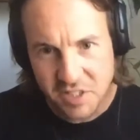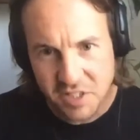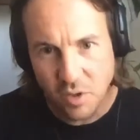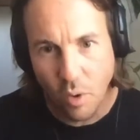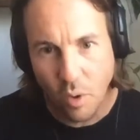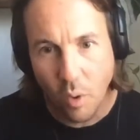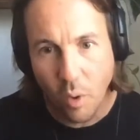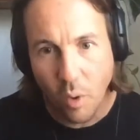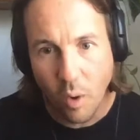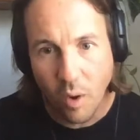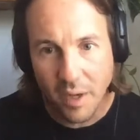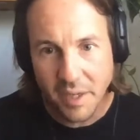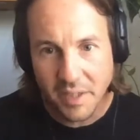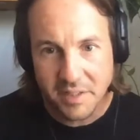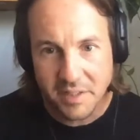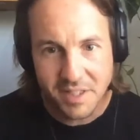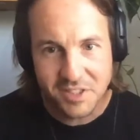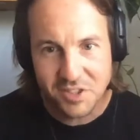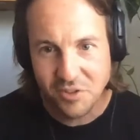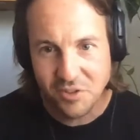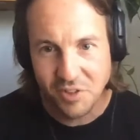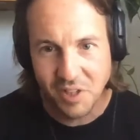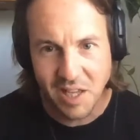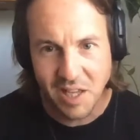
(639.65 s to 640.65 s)
or
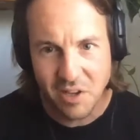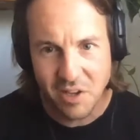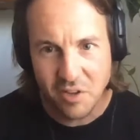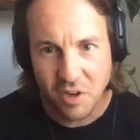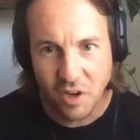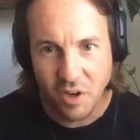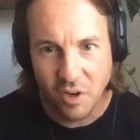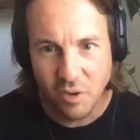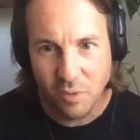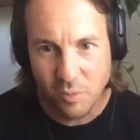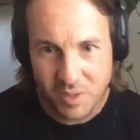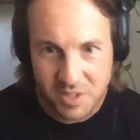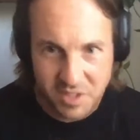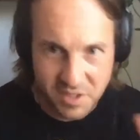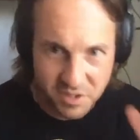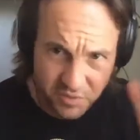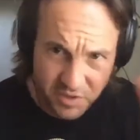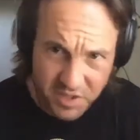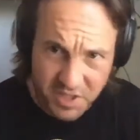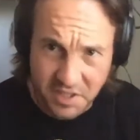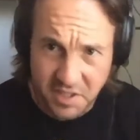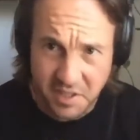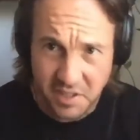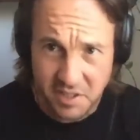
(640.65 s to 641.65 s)
industrial alcohol, which is
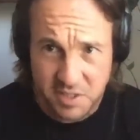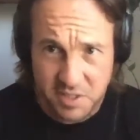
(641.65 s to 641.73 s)
ridiculous,